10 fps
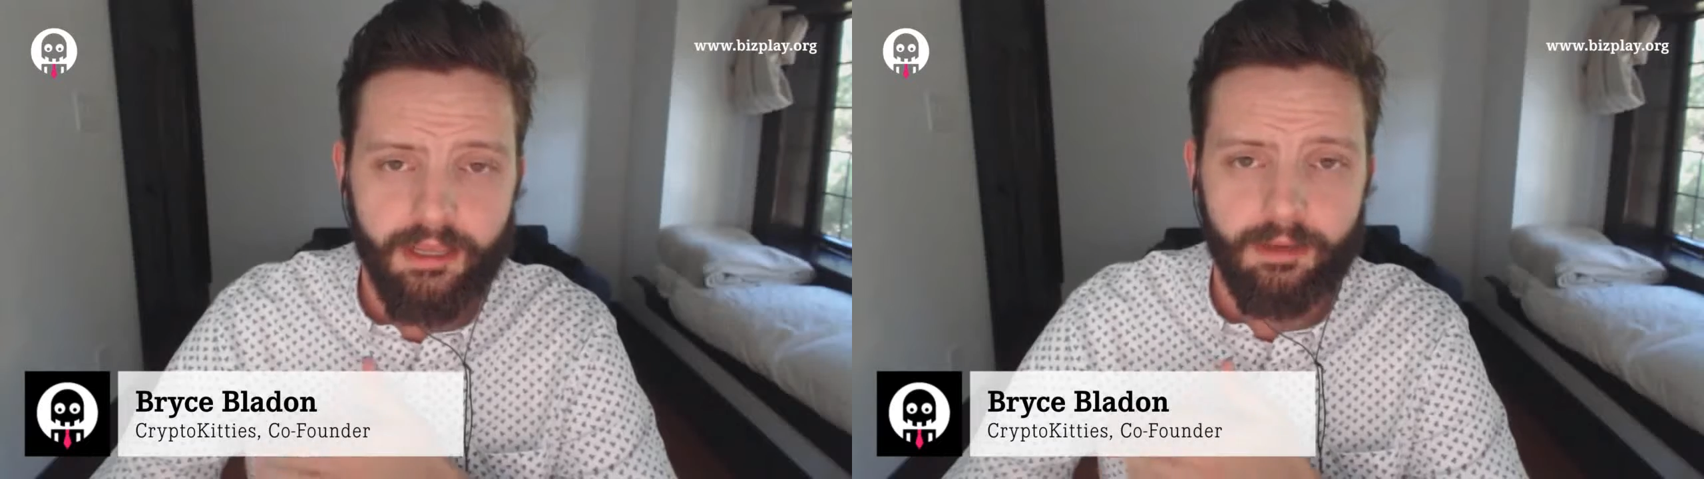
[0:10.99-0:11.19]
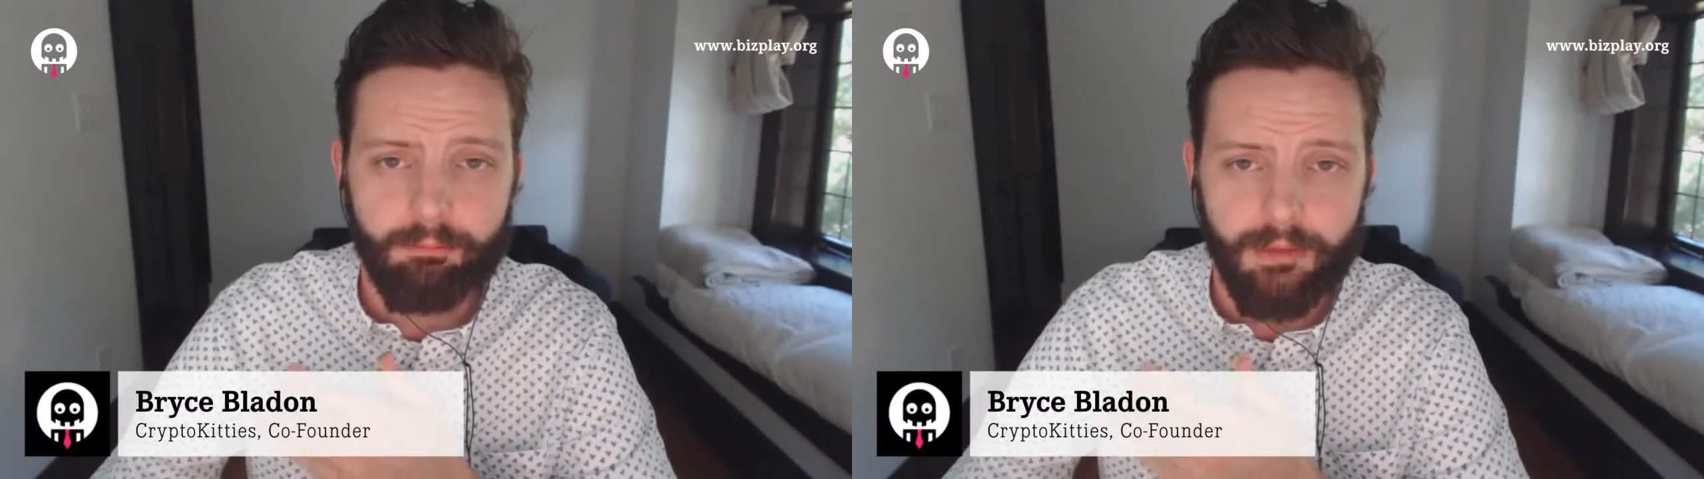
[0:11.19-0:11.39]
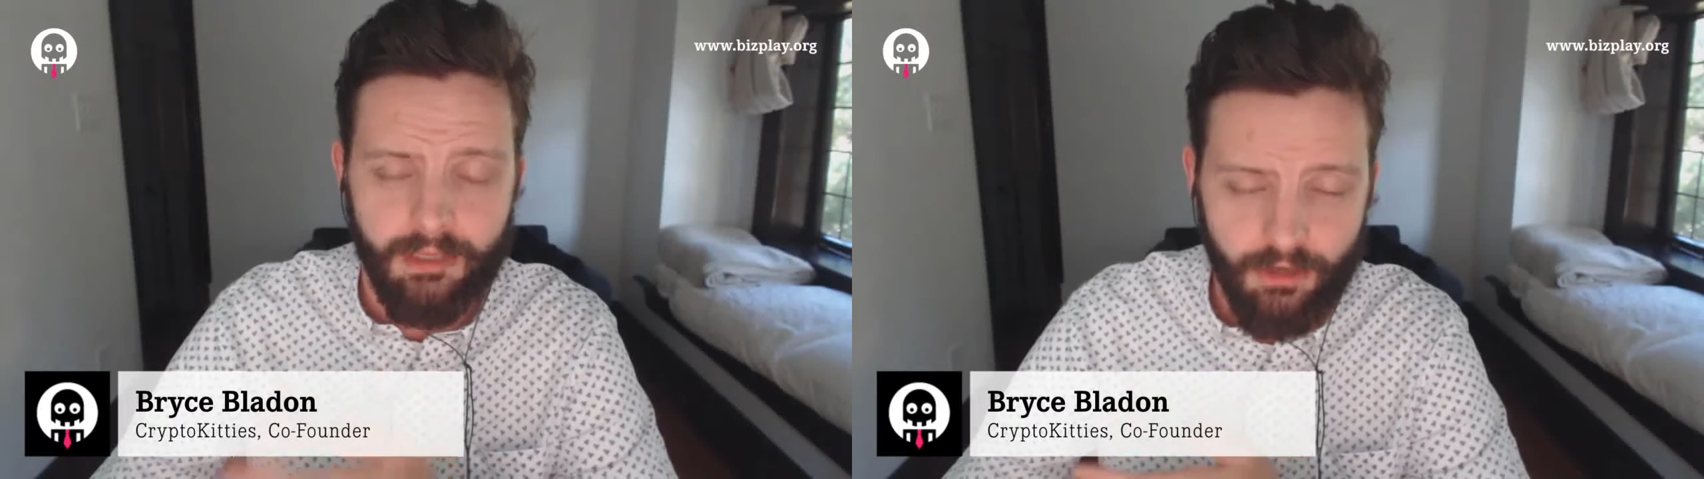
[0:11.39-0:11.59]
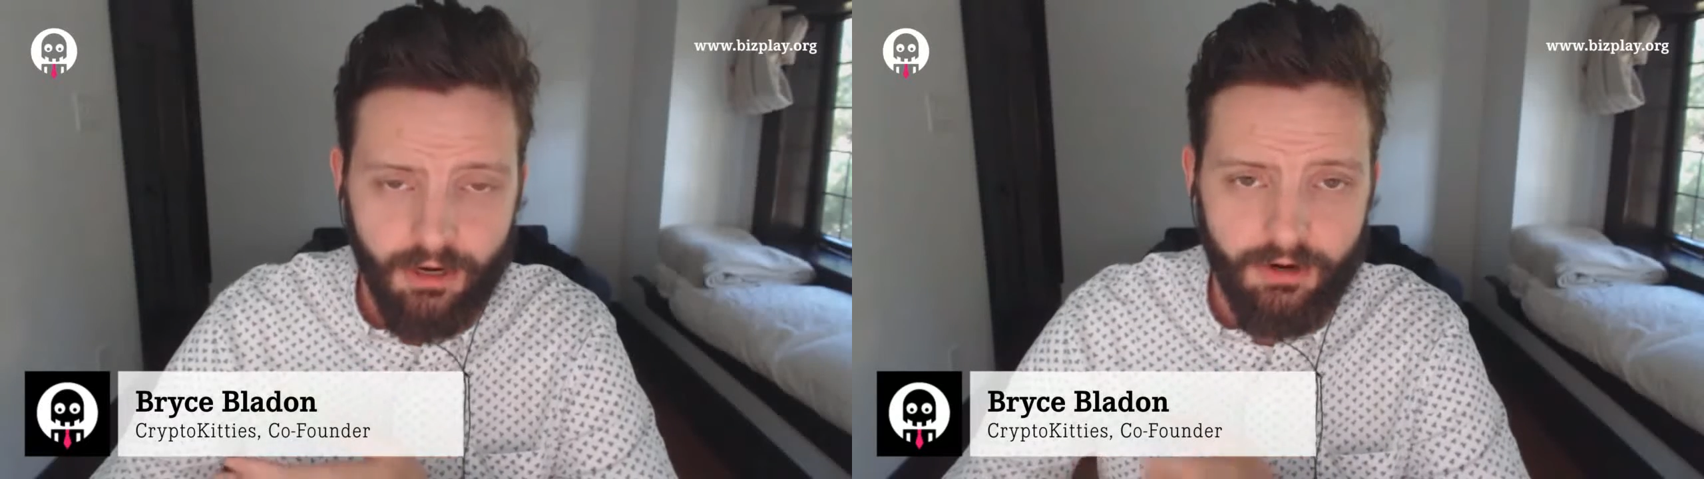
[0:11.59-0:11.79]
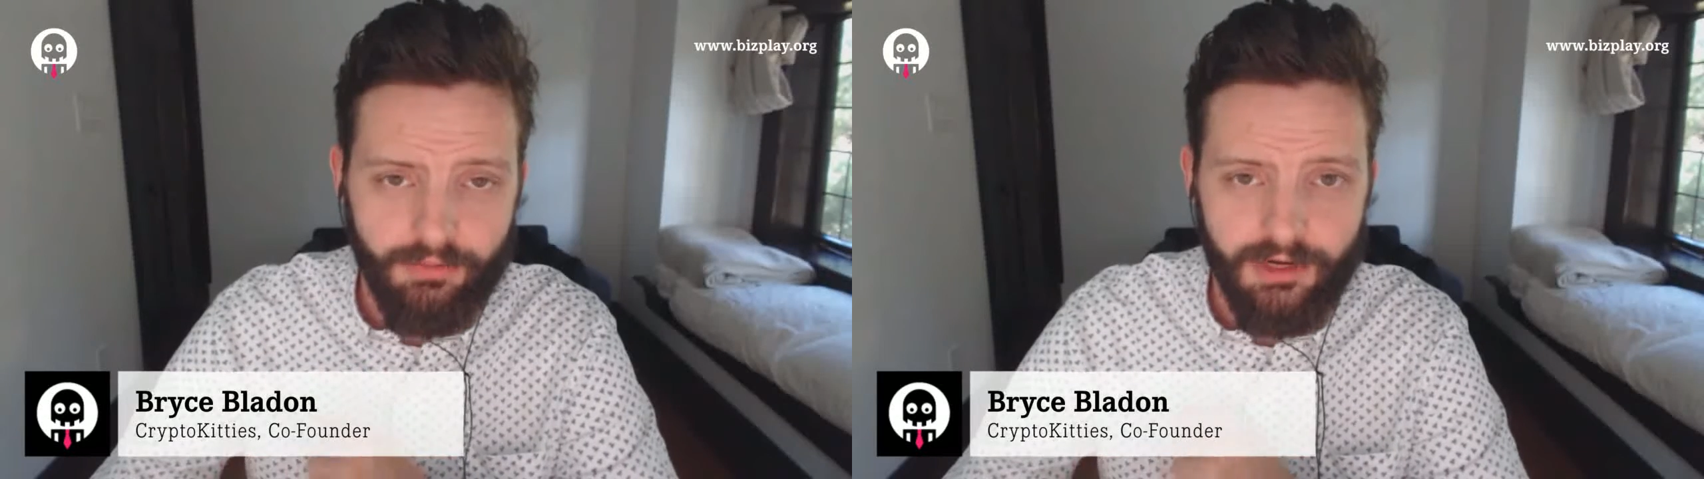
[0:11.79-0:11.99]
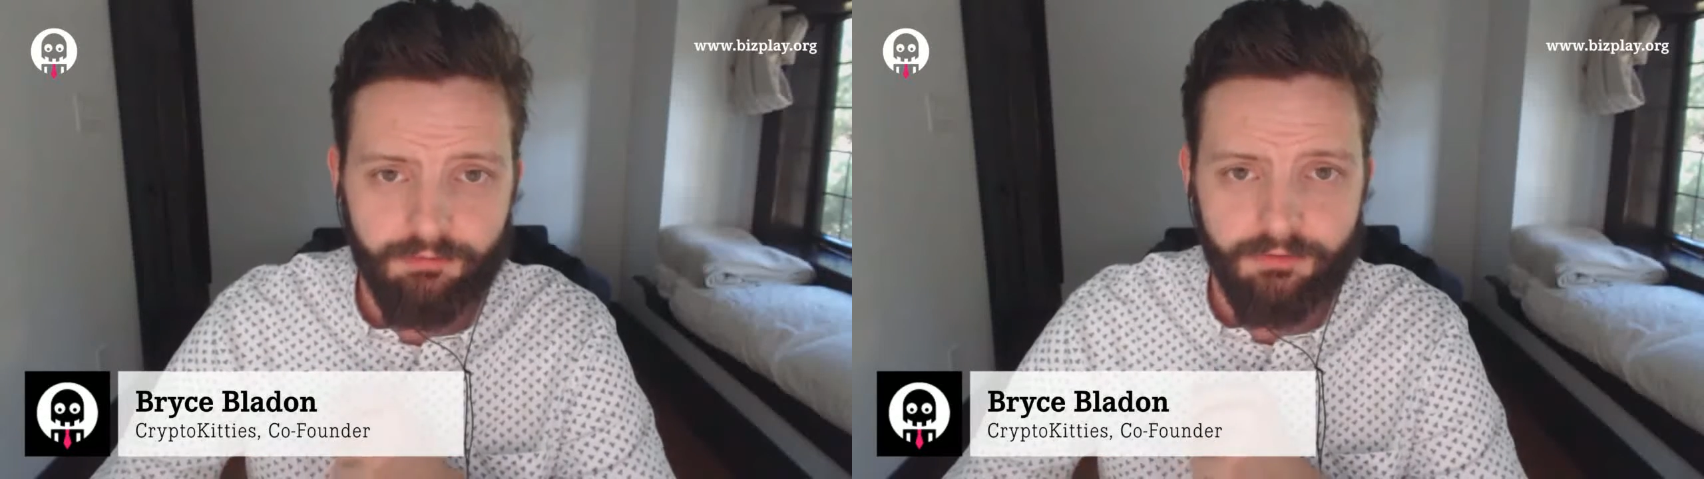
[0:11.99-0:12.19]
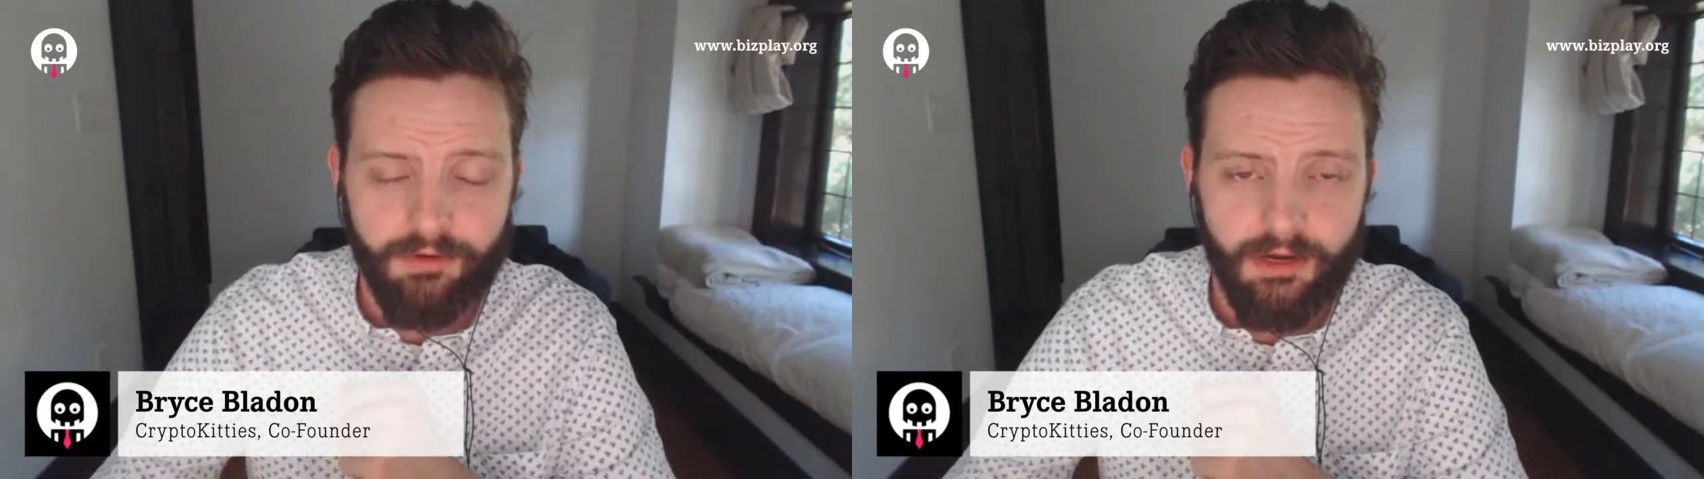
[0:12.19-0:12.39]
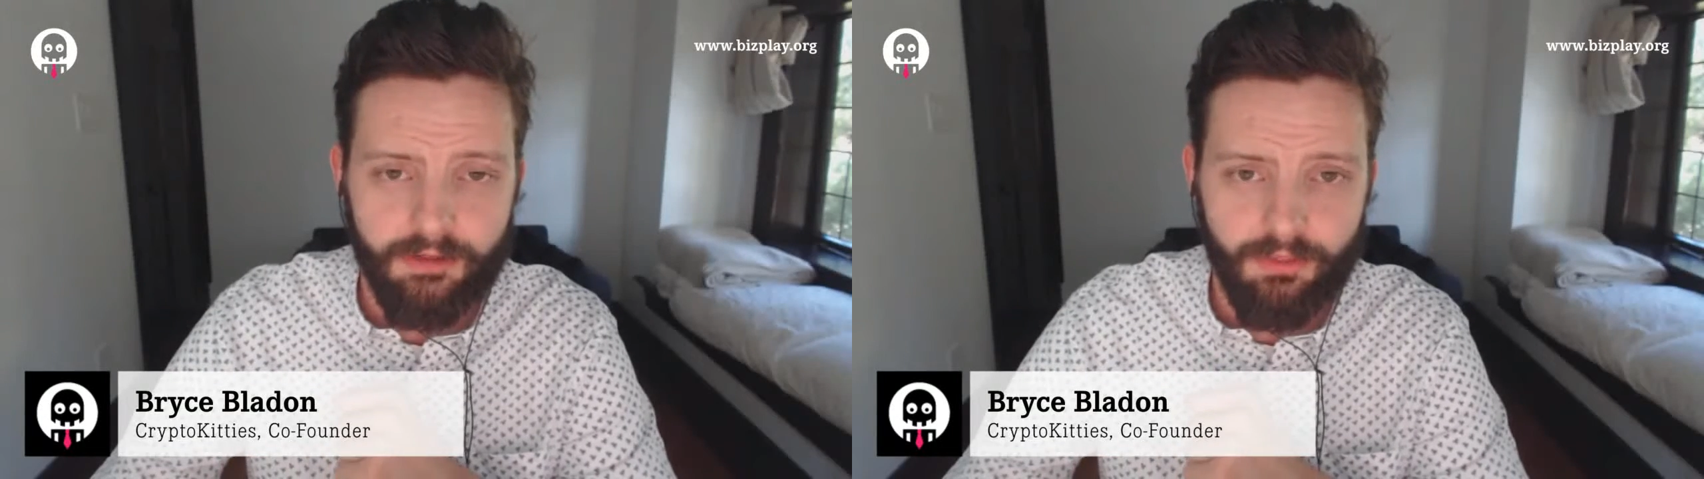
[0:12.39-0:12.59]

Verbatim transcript: and PR that have defined